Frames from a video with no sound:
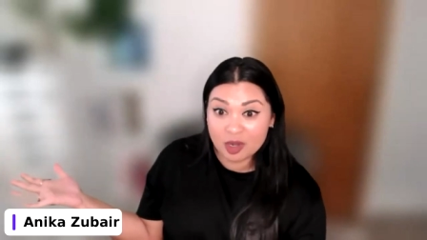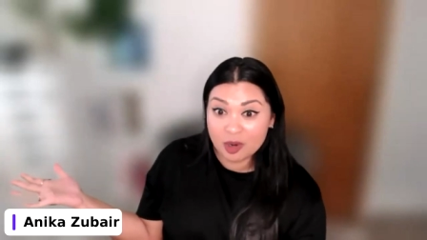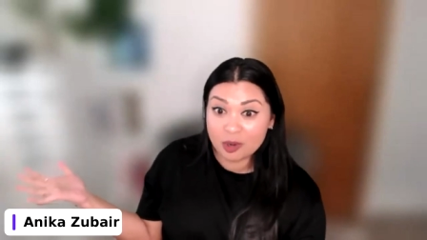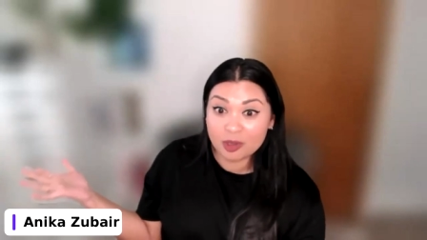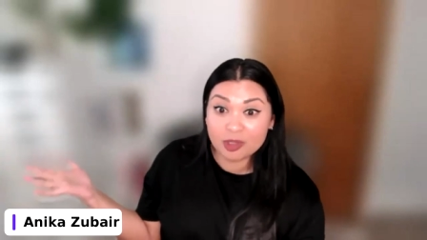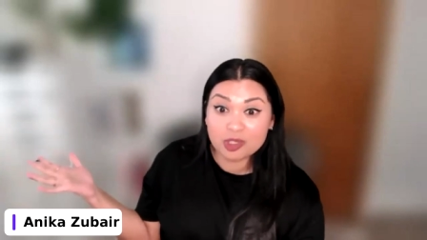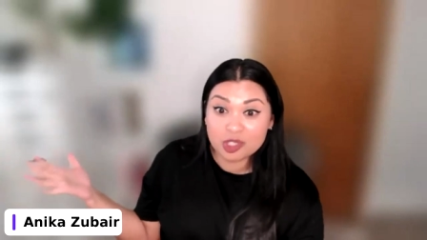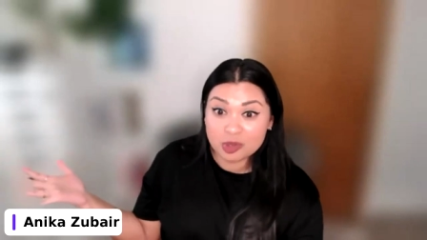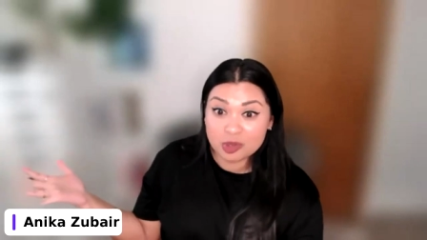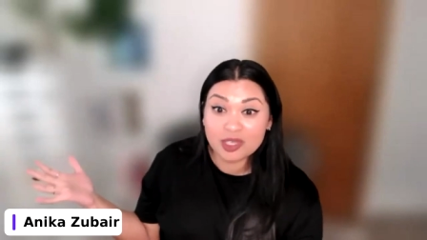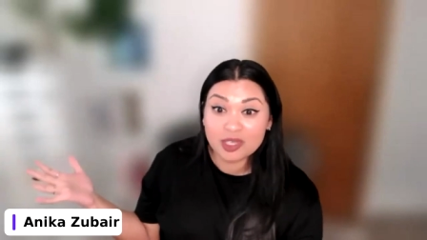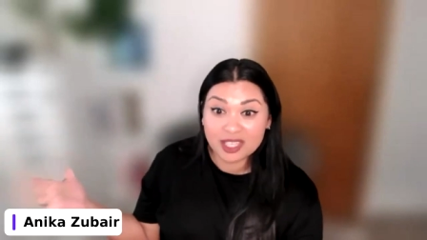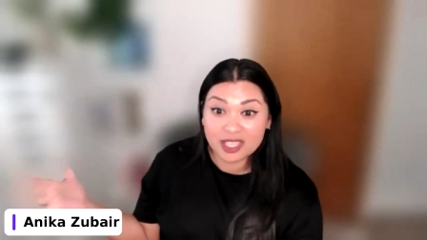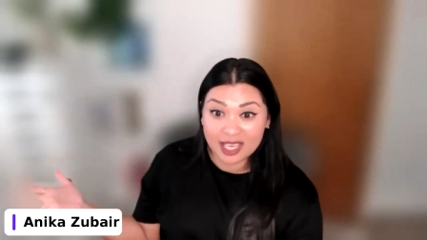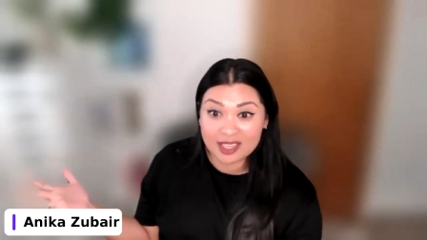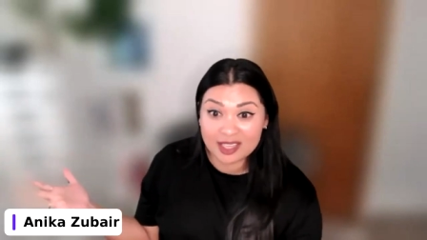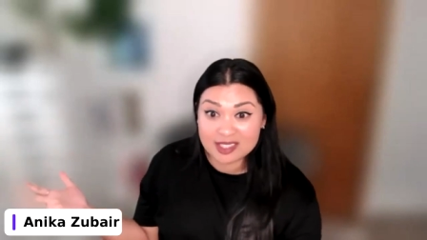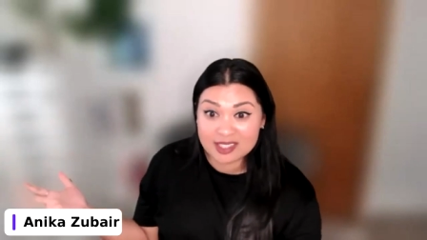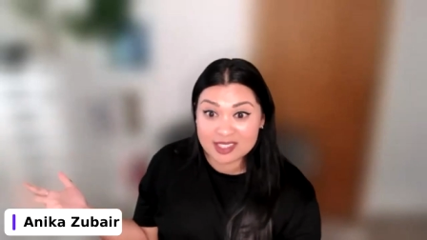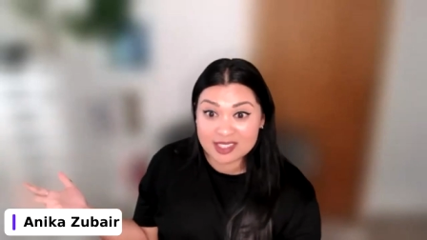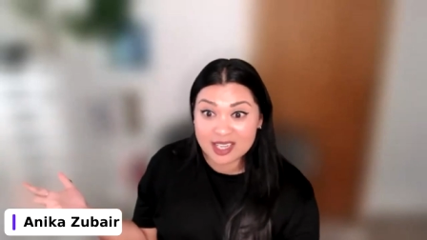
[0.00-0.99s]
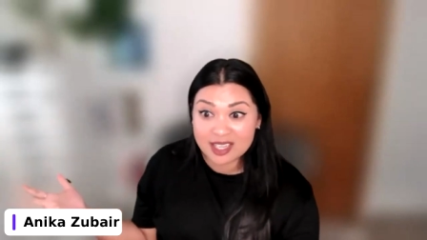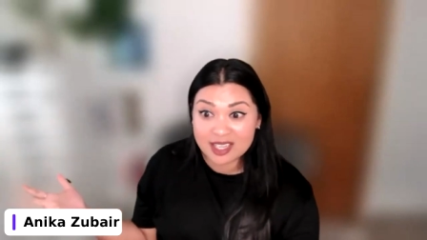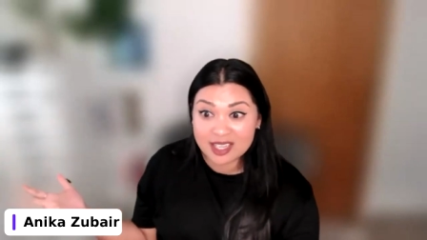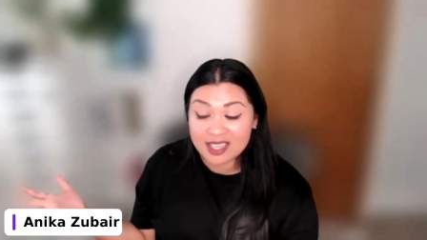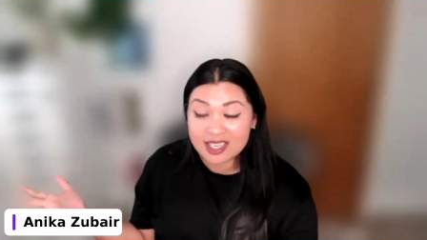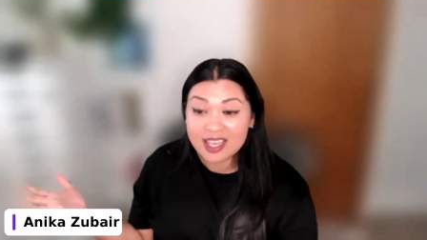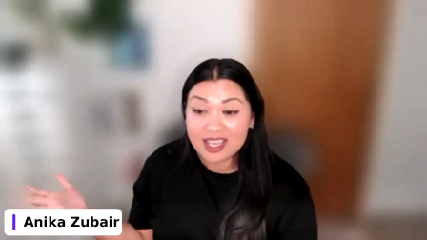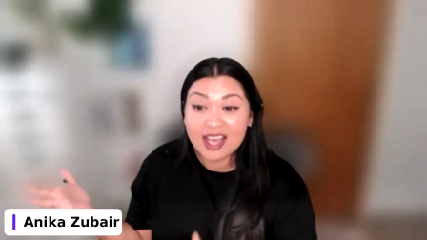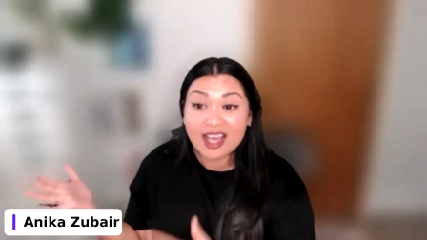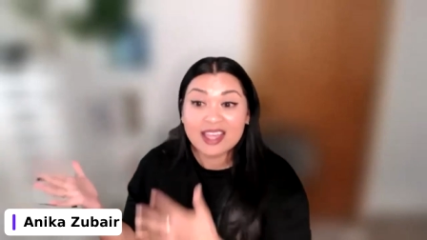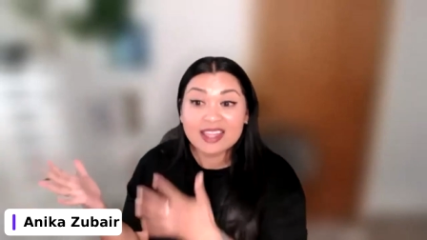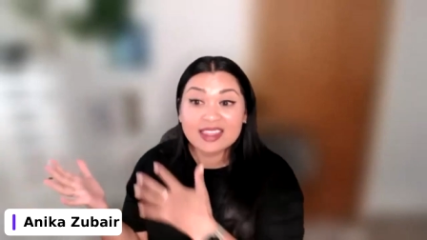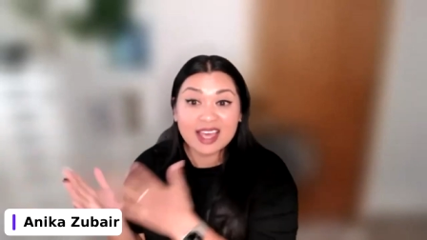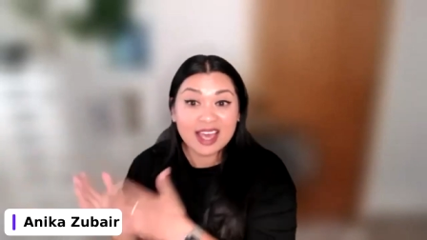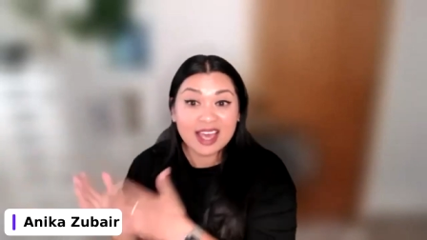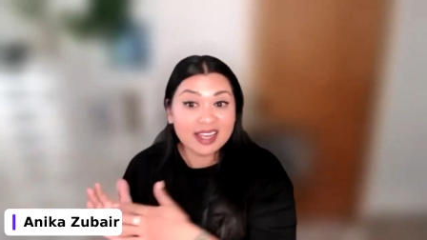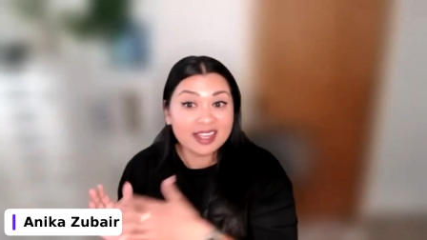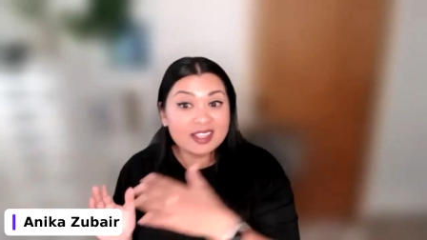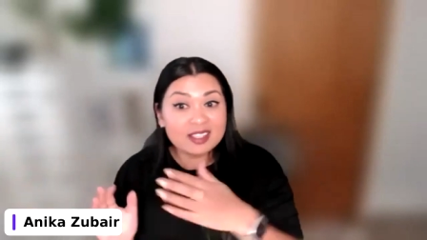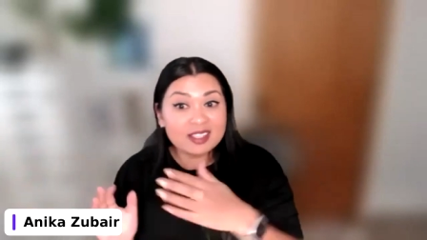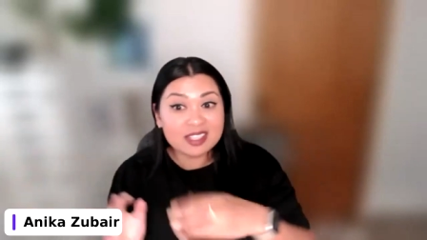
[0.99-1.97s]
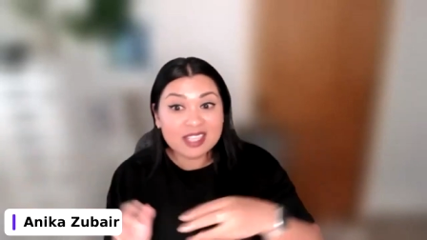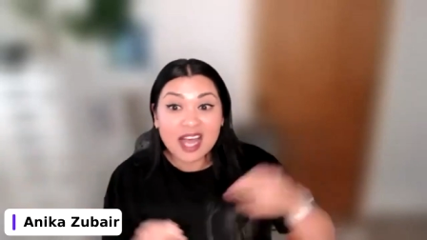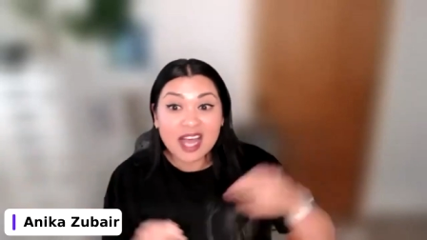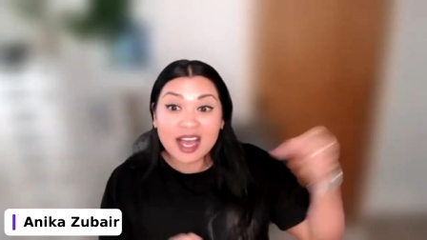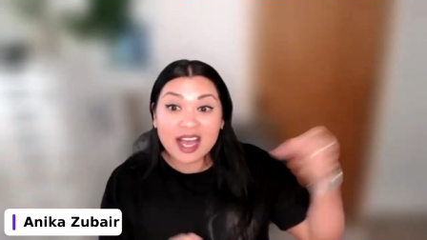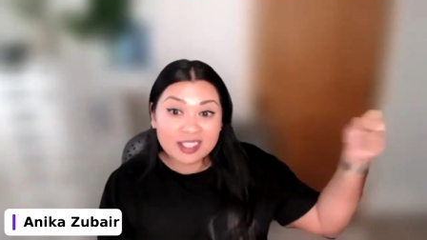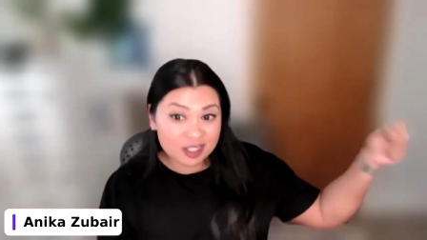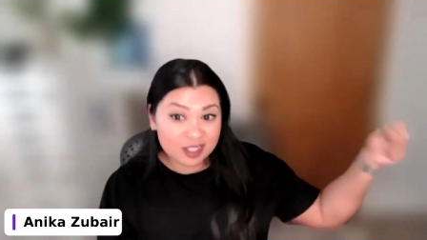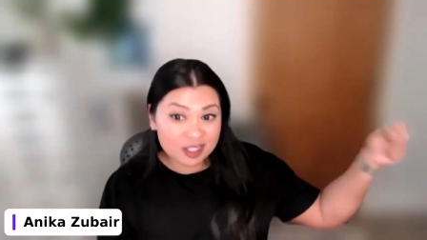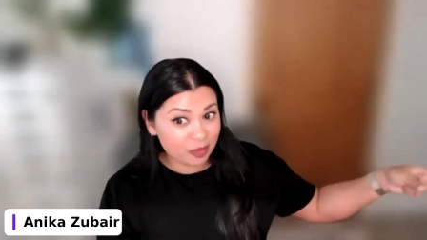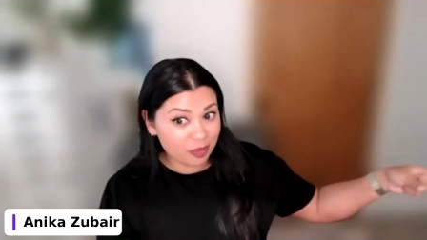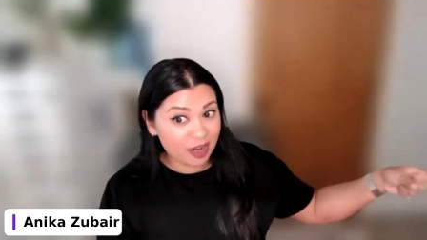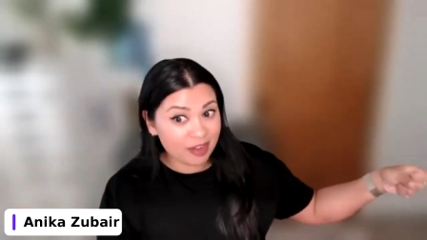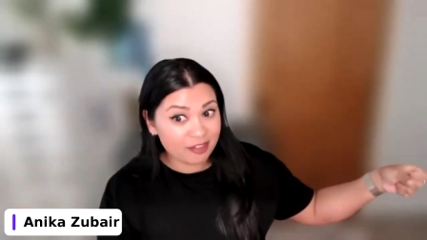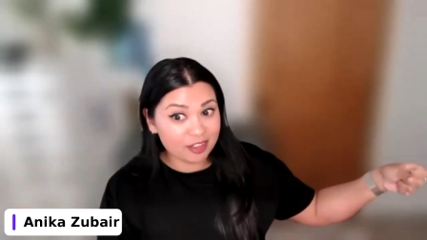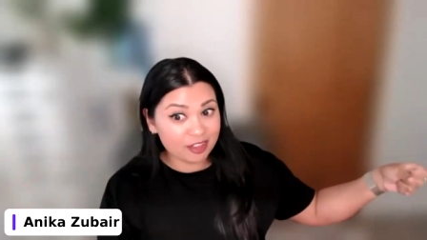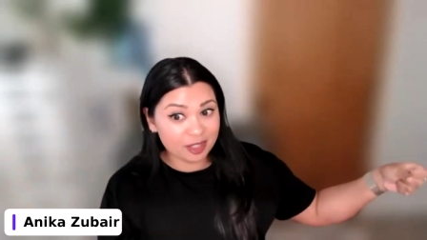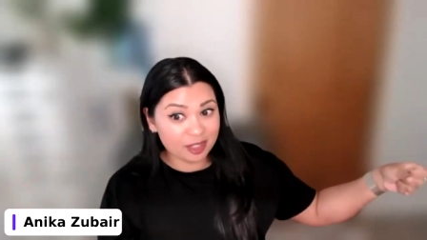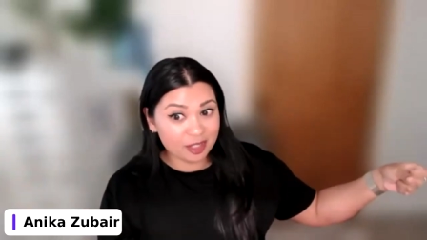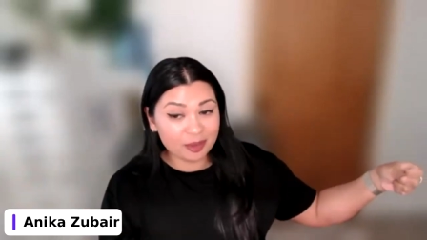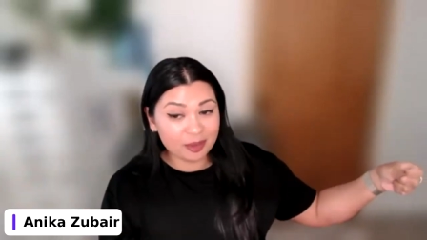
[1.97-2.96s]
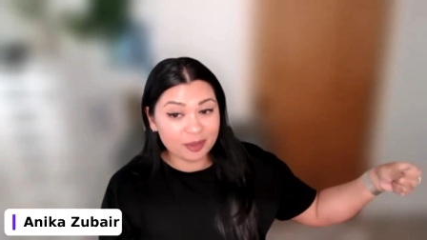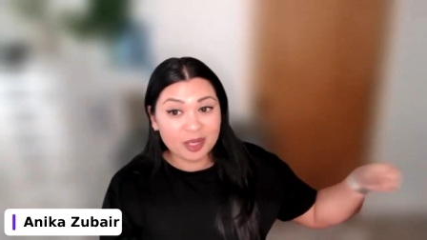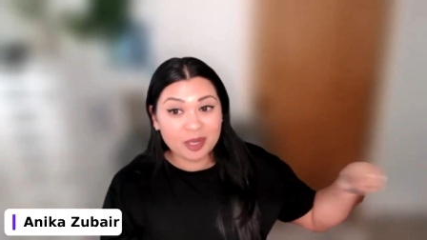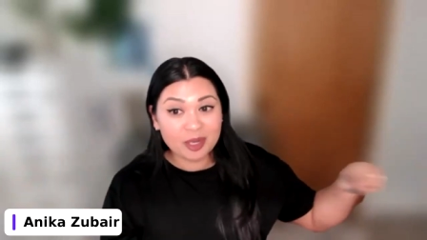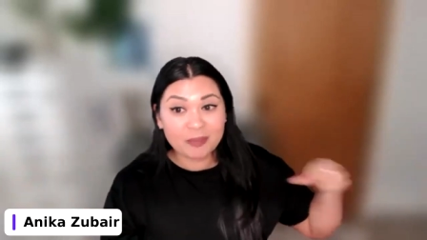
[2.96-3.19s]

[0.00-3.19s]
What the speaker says: or do a case study, that is tied to revenue.